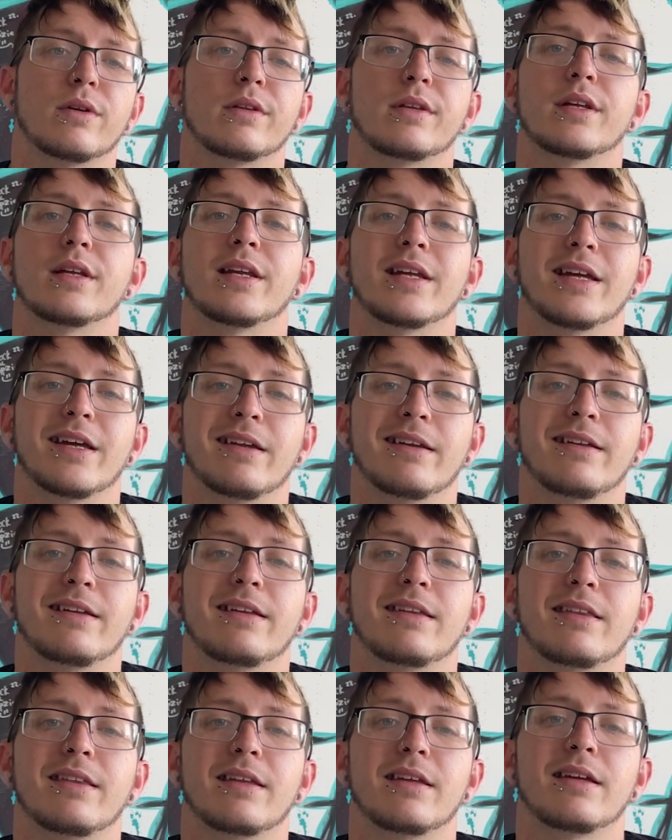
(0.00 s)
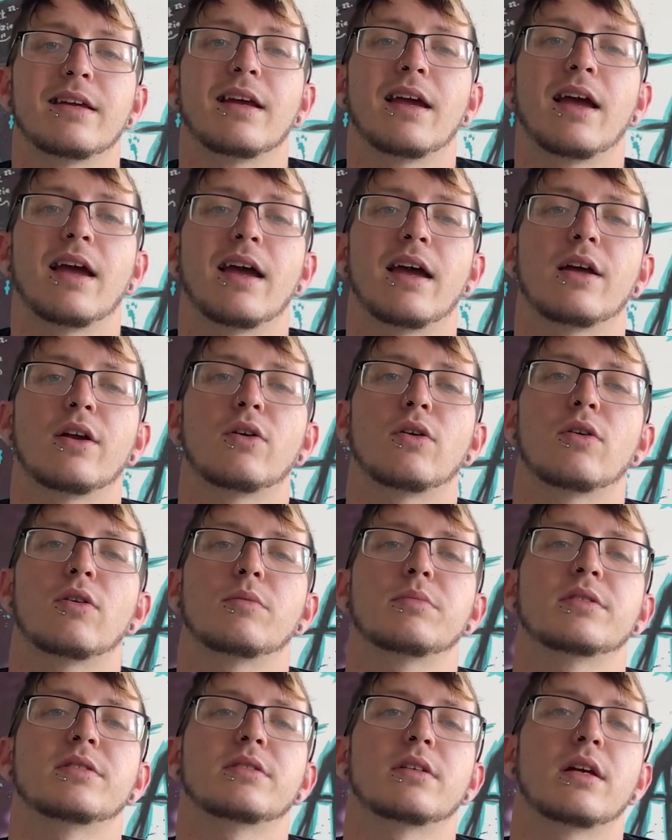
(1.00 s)
than anything at all
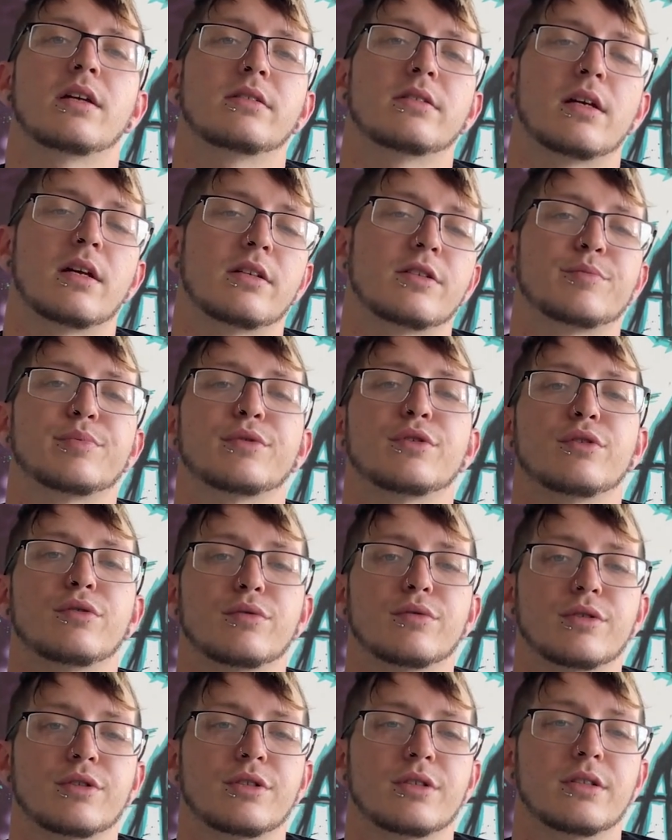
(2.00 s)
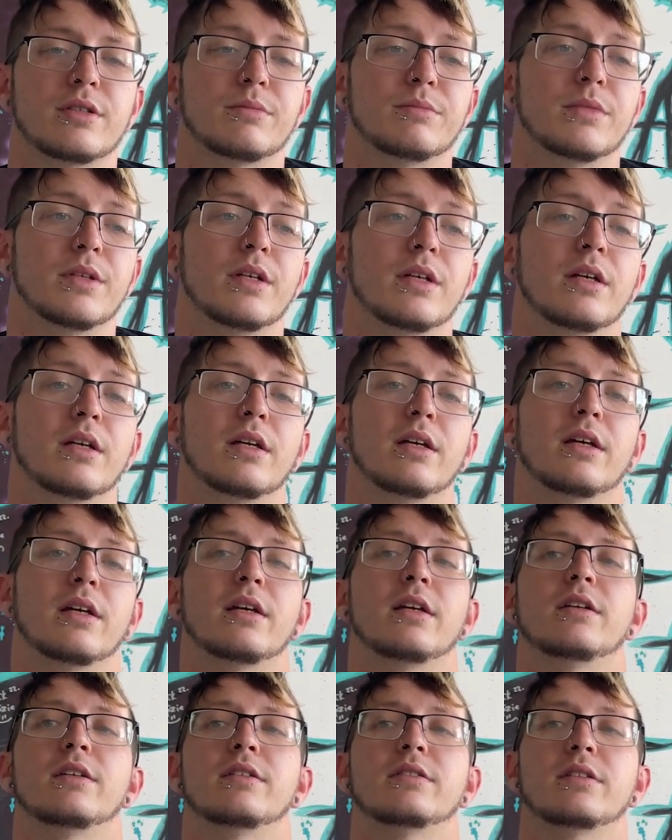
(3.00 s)
besides entrepreneurship
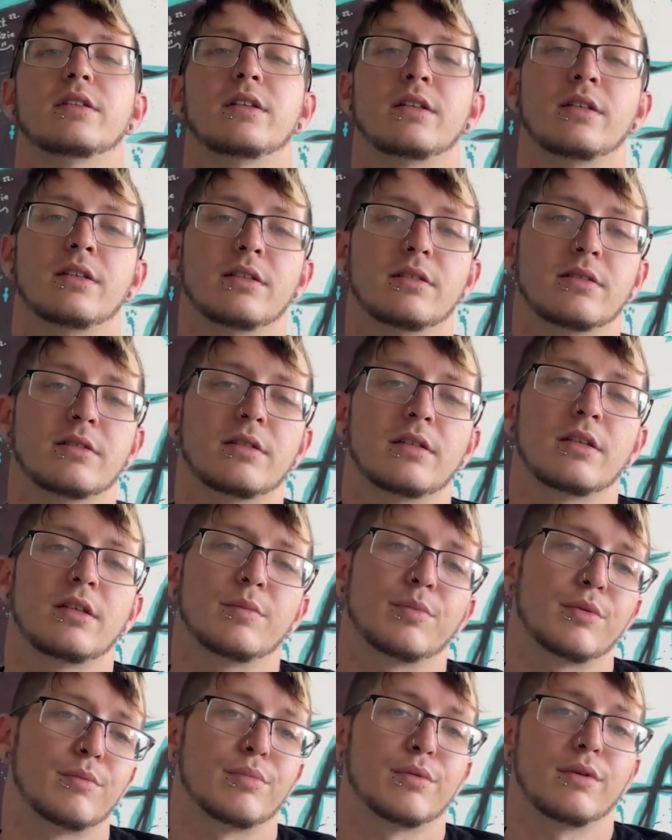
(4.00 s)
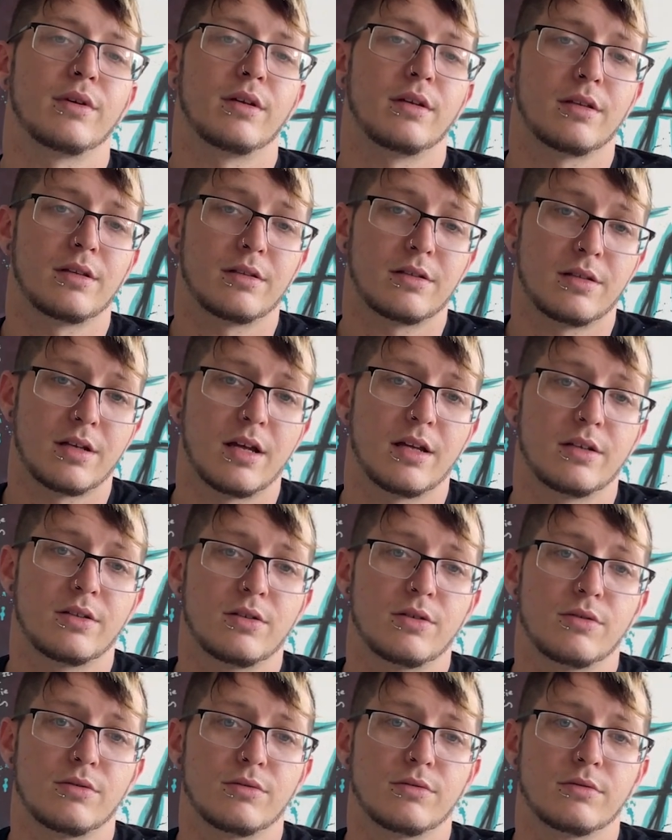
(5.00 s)
is eat, sleep, and breathe
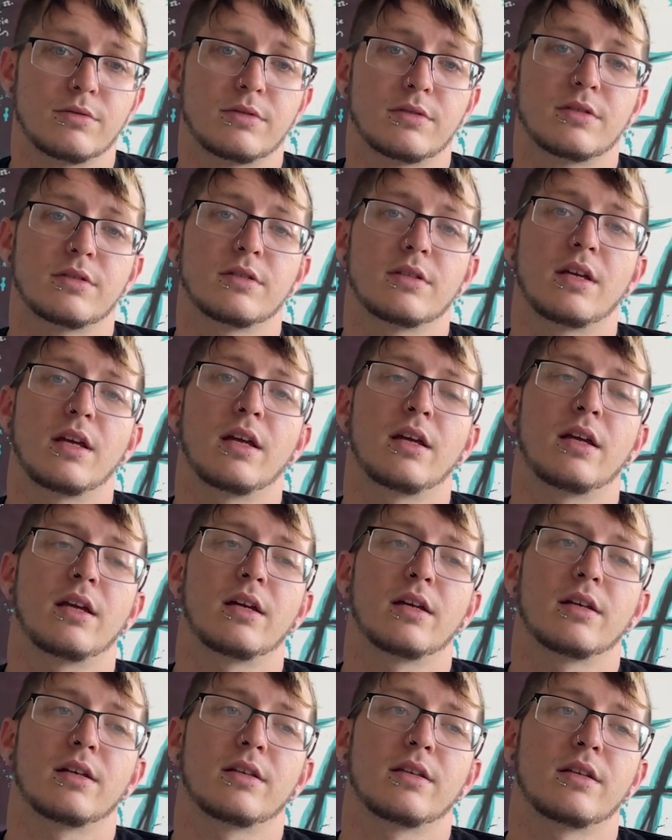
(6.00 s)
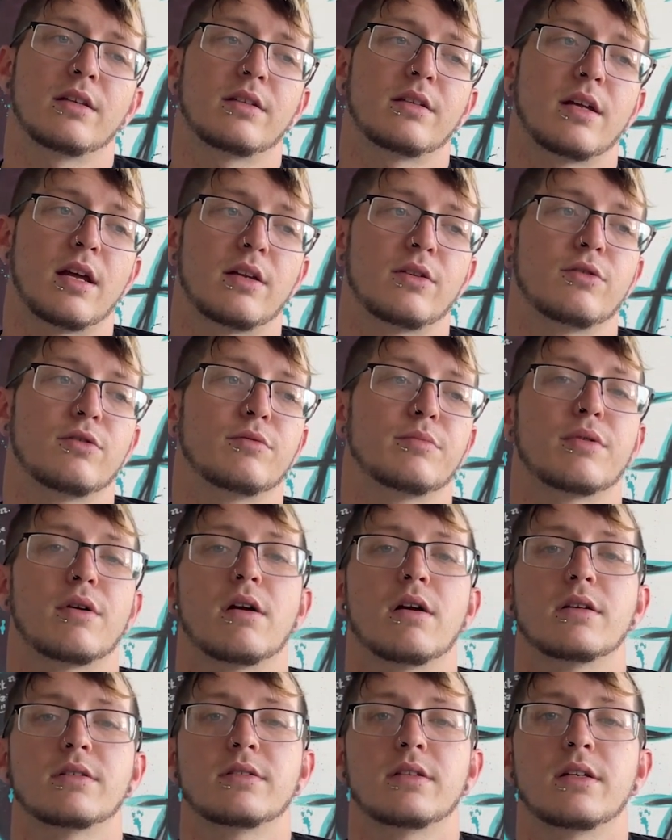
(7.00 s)
tattoos and the tattoo
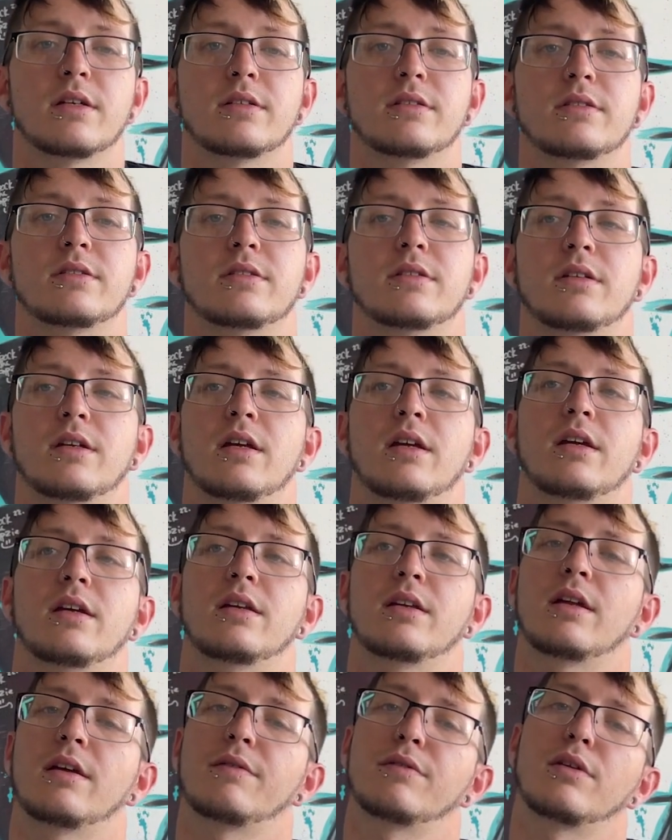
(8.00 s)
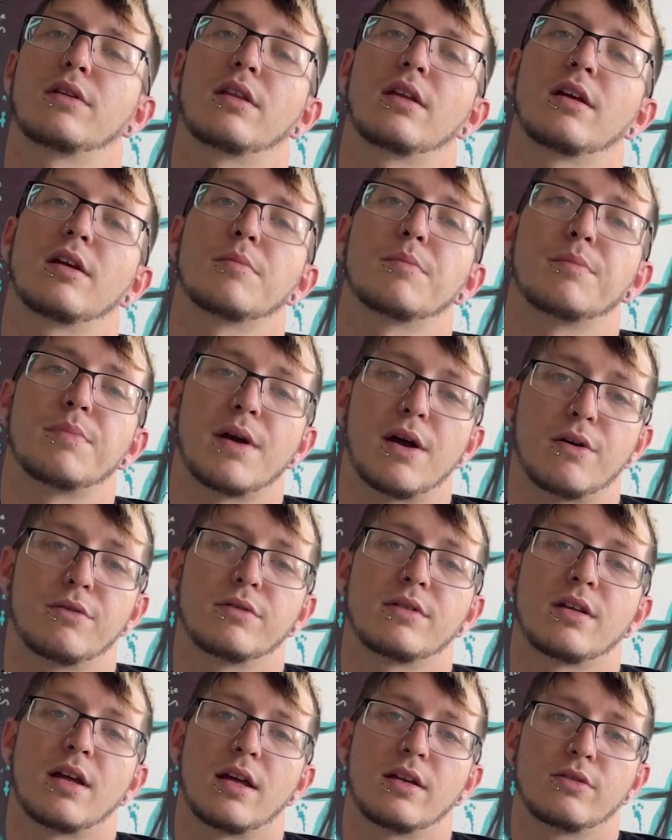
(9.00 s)
process and everything
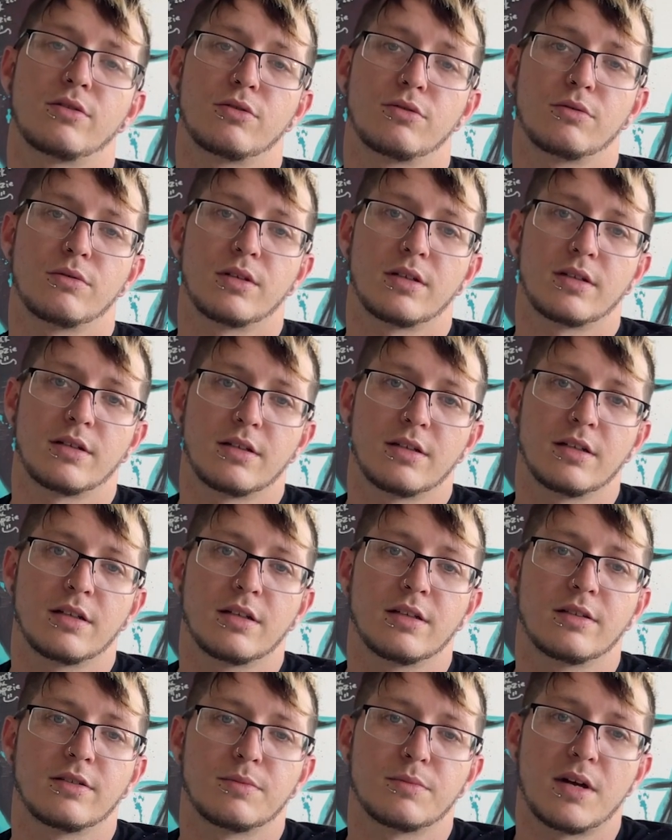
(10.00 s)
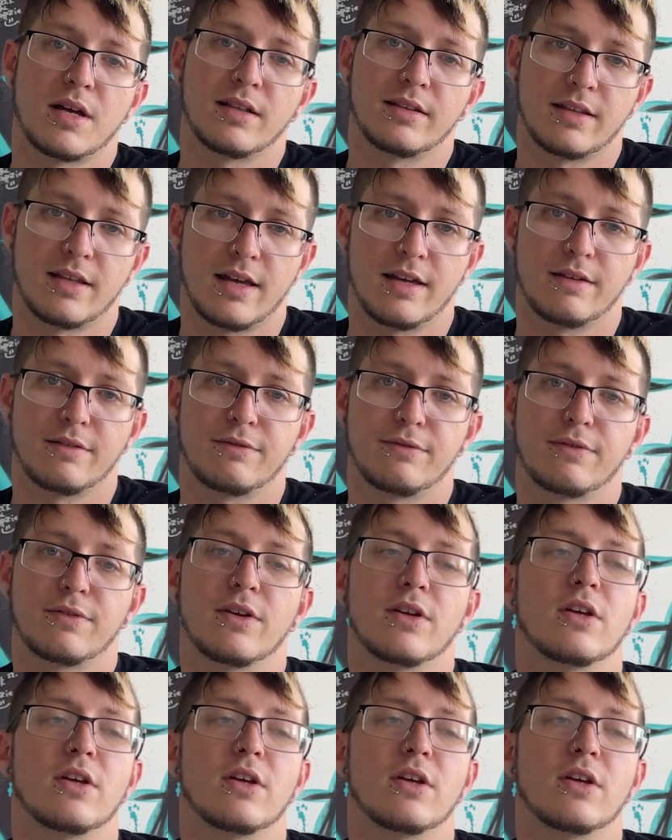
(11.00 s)
about tattooing. It is my life.